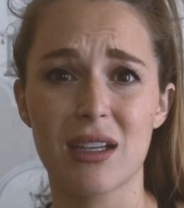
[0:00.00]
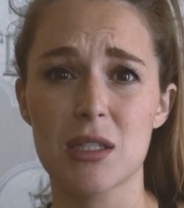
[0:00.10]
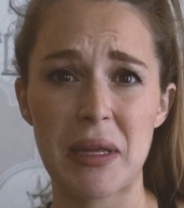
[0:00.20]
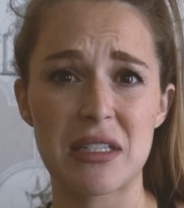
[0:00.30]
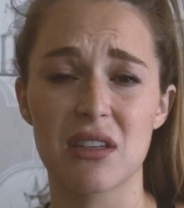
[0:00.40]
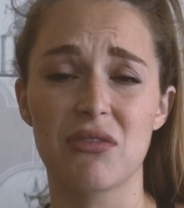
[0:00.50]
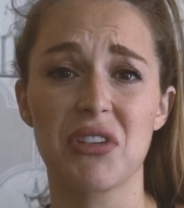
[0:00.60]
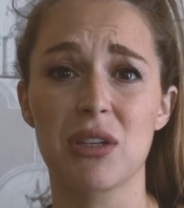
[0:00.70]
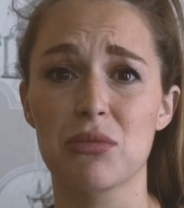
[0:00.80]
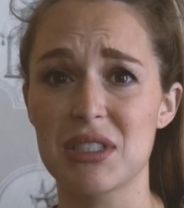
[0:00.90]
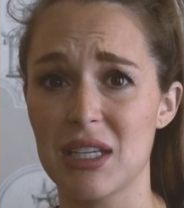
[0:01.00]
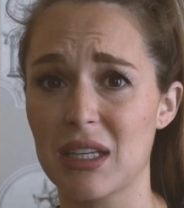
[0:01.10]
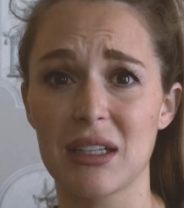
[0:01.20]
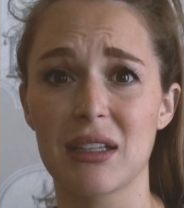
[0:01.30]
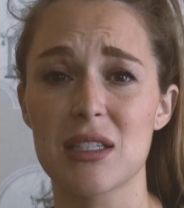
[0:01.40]
expensive and
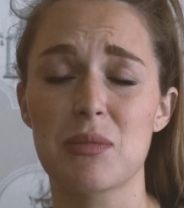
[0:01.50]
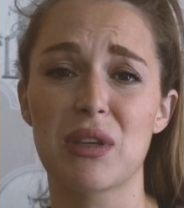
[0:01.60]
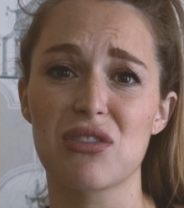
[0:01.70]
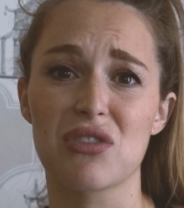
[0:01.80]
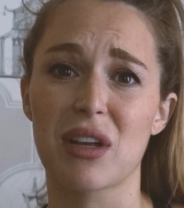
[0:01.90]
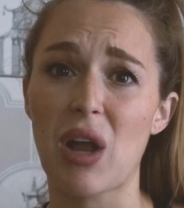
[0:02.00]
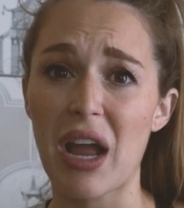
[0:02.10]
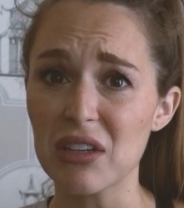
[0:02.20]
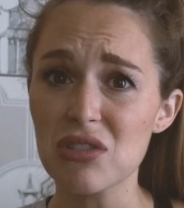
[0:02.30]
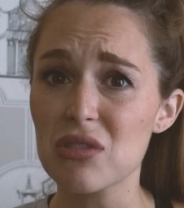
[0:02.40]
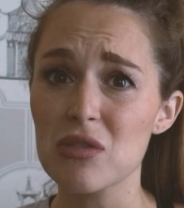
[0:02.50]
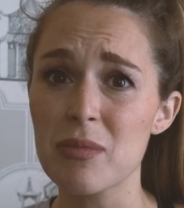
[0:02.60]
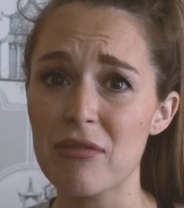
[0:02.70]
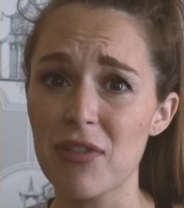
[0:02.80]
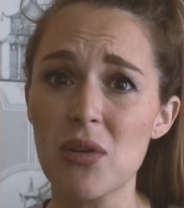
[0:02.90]
ridiculous because you're like, I could just use
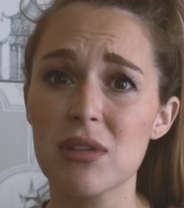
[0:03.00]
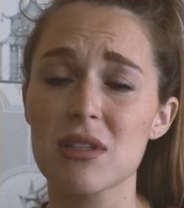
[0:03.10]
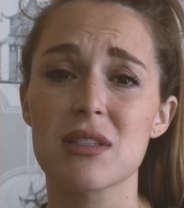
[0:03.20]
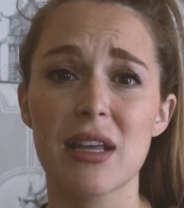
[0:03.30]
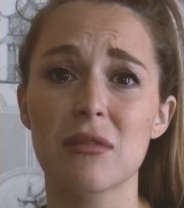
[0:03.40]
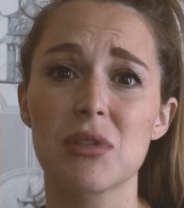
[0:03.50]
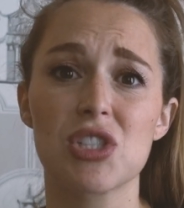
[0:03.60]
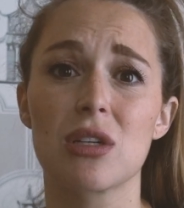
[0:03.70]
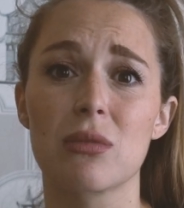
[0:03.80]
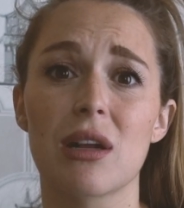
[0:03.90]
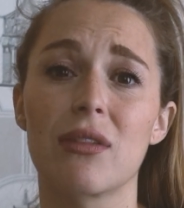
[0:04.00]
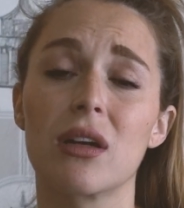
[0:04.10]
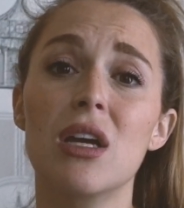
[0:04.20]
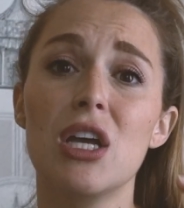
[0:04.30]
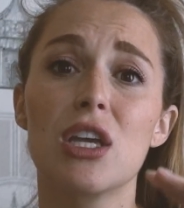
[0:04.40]
my phone as a sound machine or whatever.